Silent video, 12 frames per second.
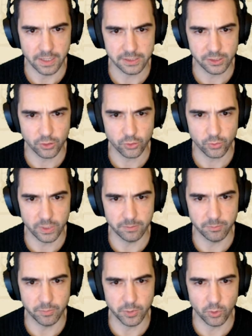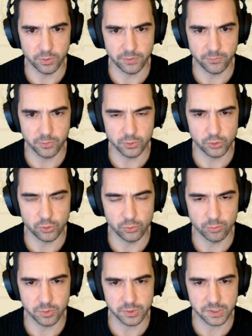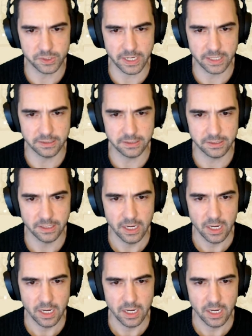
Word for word: that's a crit, but only for 2%.